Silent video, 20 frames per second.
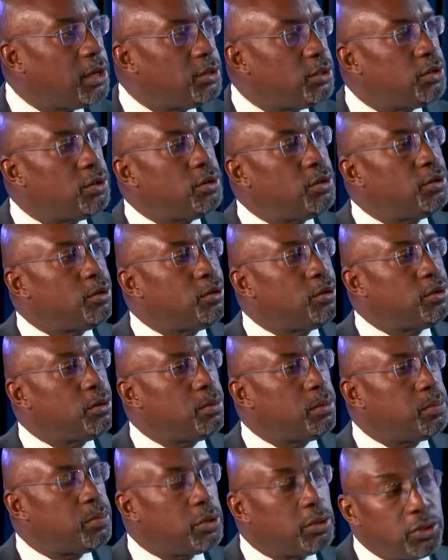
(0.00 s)
to
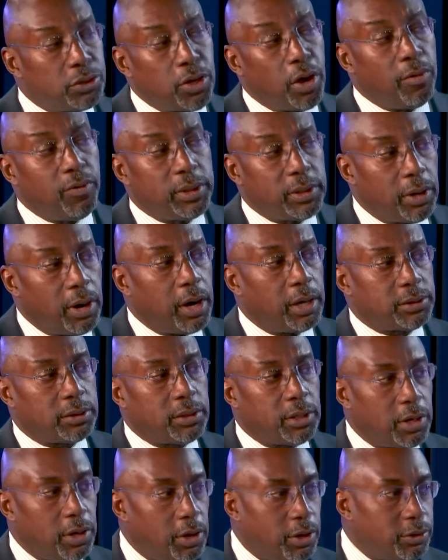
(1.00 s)
preserving the arts
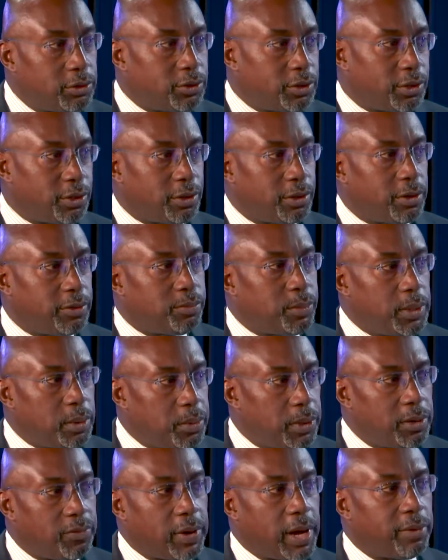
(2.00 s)
and culture of
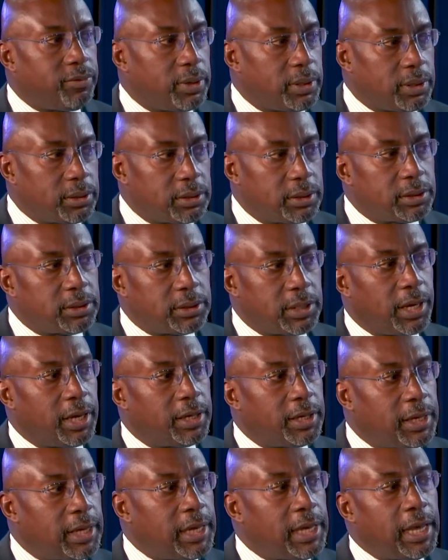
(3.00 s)
people of African
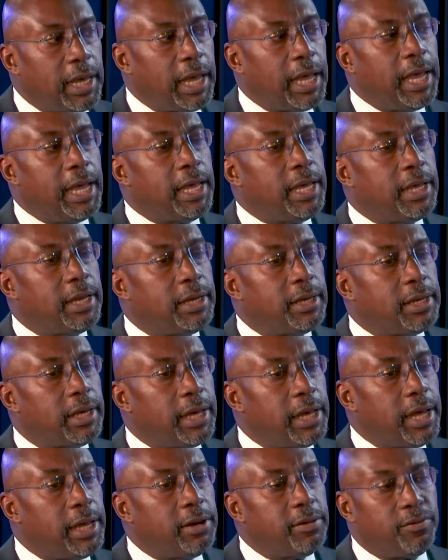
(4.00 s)
descent in
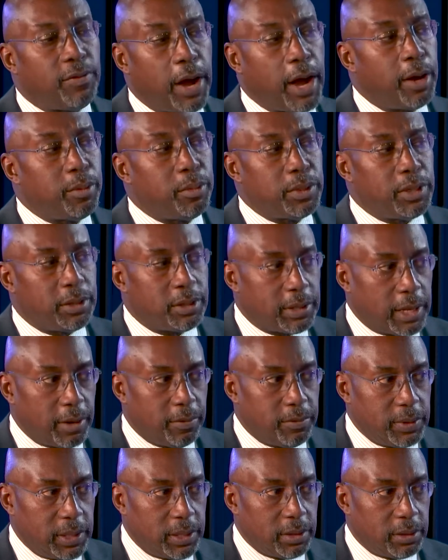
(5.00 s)
an environment that
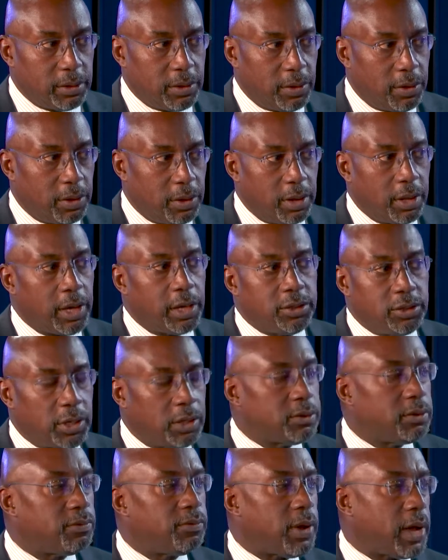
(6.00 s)
we could call a
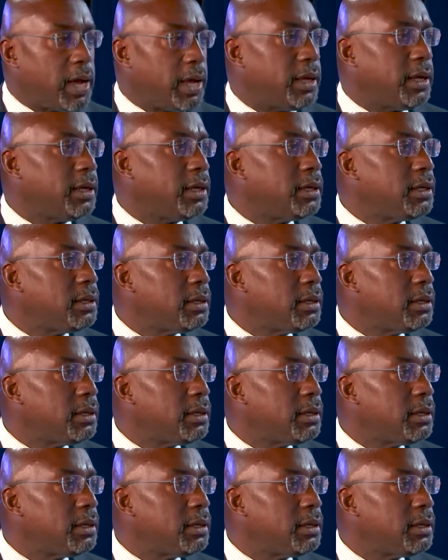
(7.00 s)
gentrifying